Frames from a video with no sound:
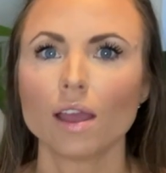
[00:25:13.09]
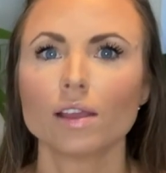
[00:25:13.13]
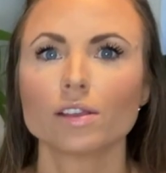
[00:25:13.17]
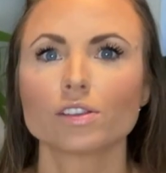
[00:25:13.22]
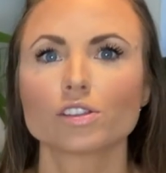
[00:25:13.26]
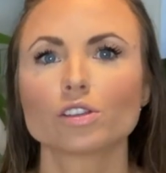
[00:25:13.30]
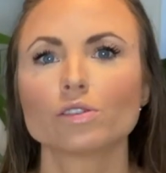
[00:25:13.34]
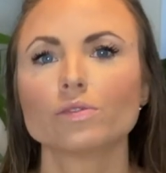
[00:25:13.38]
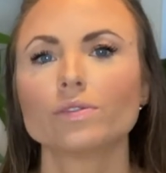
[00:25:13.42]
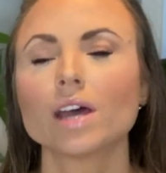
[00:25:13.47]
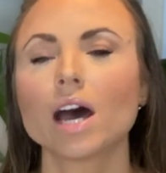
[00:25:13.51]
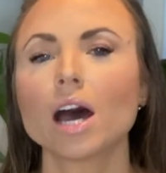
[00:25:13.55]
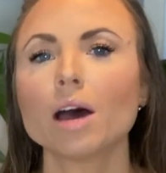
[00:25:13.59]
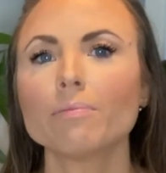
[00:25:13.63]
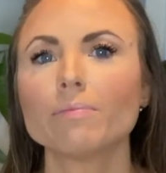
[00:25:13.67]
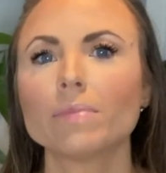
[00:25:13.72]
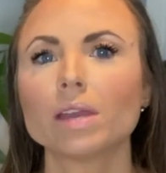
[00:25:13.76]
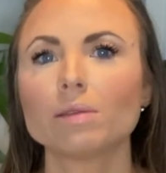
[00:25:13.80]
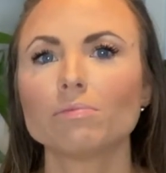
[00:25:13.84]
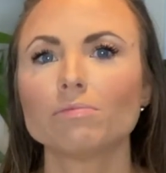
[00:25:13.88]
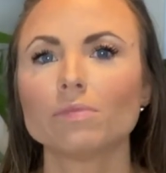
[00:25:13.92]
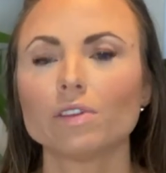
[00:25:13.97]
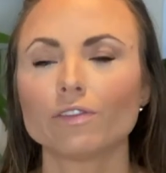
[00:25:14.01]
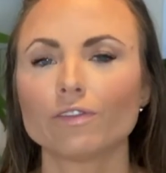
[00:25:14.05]
So that
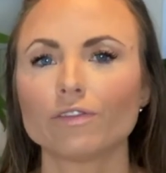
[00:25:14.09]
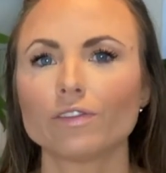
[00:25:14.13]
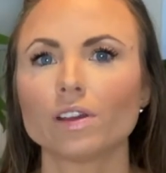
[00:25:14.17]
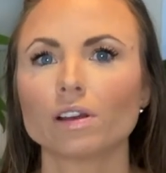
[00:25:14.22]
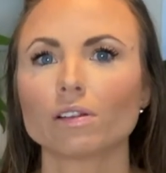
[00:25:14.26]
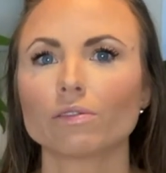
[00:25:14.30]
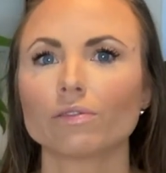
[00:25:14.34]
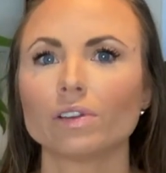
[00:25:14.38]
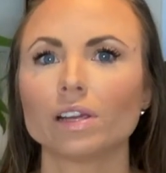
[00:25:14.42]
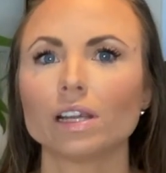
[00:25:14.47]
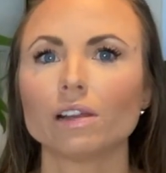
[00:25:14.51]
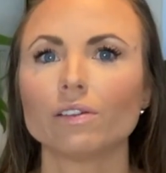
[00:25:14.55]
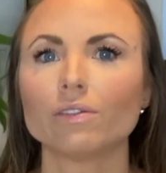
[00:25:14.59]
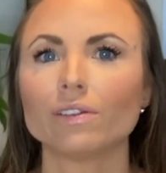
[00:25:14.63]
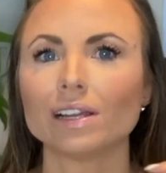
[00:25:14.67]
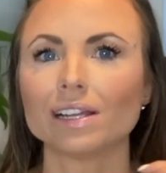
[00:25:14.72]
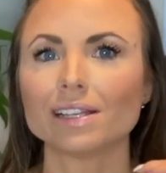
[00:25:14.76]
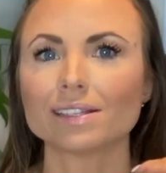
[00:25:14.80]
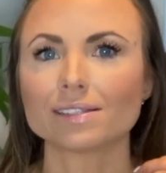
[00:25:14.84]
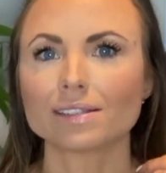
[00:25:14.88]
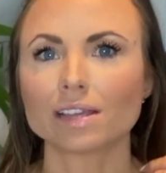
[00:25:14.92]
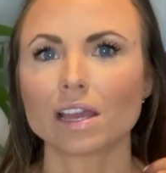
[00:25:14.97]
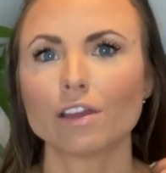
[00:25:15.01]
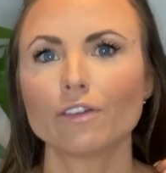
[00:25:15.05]
made me feel really, really
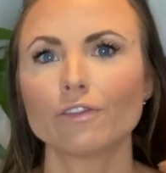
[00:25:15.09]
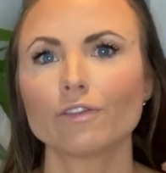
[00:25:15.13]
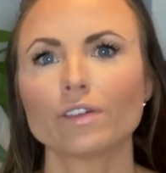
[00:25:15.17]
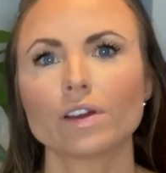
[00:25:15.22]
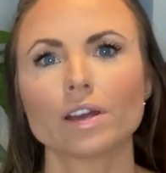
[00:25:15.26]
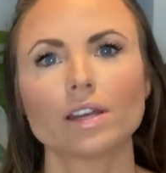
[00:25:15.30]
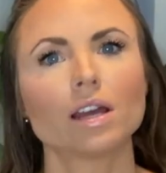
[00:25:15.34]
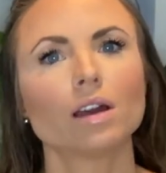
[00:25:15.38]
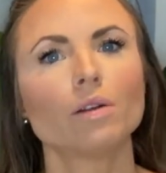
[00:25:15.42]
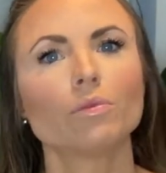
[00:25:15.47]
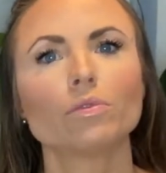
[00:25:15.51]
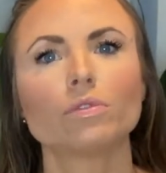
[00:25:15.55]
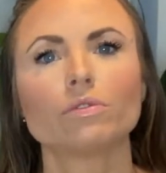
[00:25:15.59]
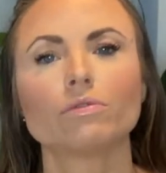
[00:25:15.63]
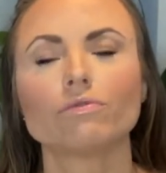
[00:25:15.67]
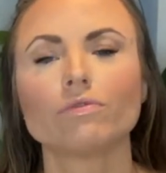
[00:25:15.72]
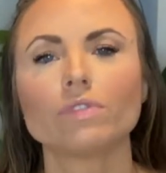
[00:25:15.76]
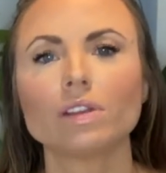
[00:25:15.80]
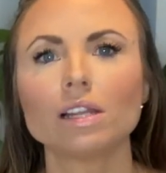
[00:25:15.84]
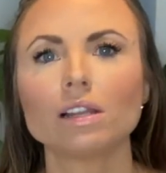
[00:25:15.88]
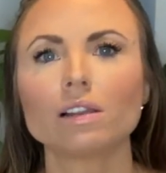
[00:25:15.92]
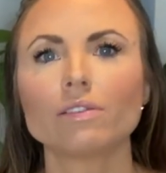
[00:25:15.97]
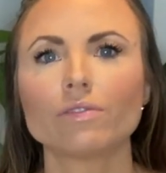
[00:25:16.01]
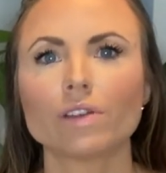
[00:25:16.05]
safe. And I would
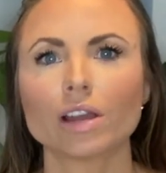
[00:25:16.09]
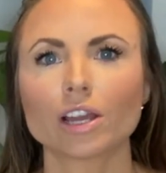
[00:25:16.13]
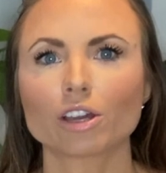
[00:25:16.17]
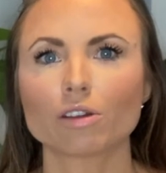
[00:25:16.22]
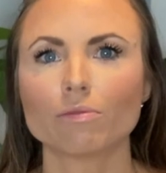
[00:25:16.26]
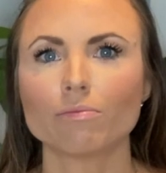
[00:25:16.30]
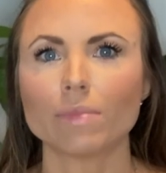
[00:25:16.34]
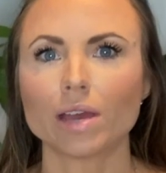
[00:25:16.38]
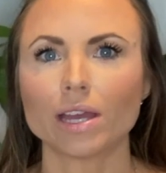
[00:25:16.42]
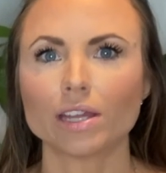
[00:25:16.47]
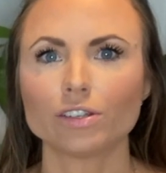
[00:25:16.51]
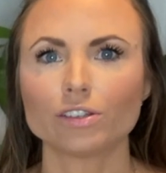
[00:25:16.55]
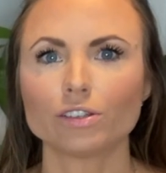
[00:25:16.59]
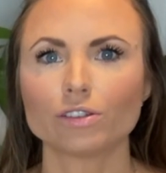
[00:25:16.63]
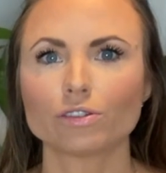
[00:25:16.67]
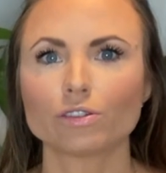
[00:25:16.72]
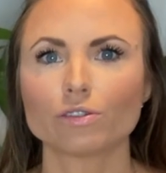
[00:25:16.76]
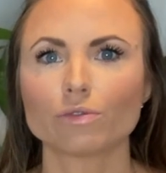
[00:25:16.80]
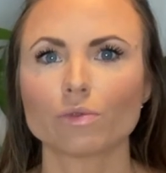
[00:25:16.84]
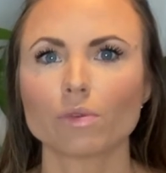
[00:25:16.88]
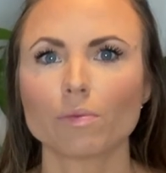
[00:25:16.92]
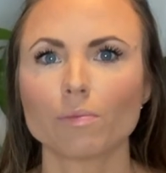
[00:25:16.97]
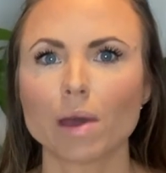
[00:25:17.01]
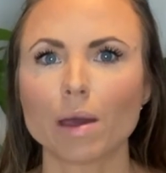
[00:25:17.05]
really recommend you
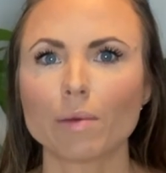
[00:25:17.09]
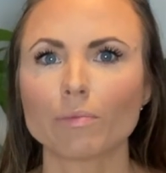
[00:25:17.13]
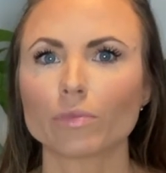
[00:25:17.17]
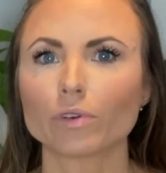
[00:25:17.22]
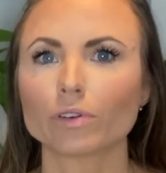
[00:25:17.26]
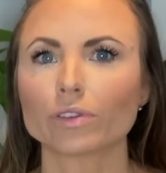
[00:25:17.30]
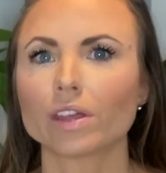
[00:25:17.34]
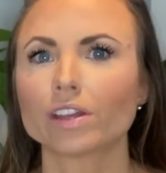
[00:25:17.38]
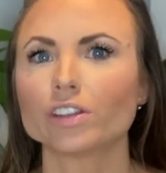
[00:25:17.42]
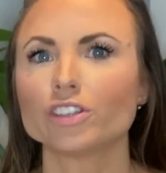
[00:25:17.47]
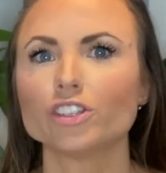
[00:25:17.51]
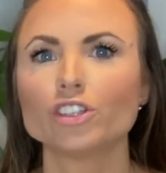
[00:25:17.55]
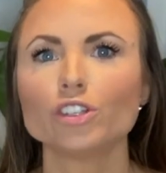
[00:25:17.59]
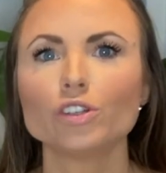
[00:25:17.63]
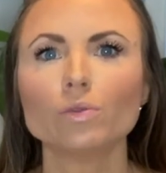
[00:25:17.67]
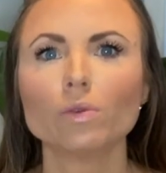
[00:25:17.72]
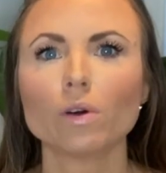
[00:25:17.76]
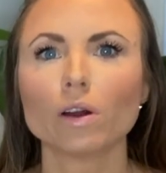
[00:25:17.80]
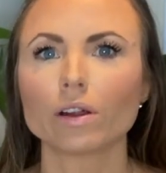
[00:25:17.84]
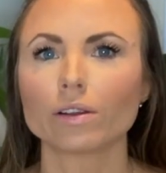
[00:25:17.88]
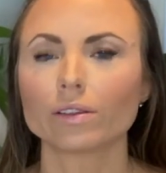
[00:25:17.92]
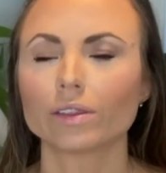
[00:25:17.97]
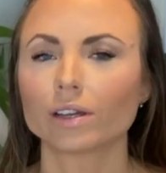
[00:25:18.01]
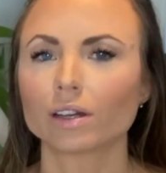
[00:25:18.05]
to remember that you
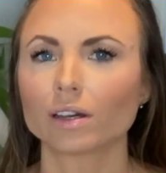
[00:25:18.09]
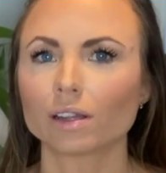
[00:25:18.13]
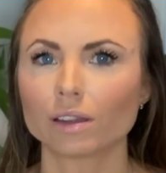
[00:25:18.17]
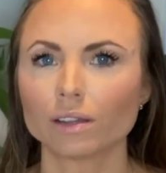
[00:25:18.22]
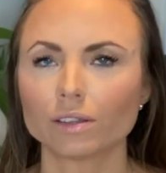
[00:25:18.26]
are the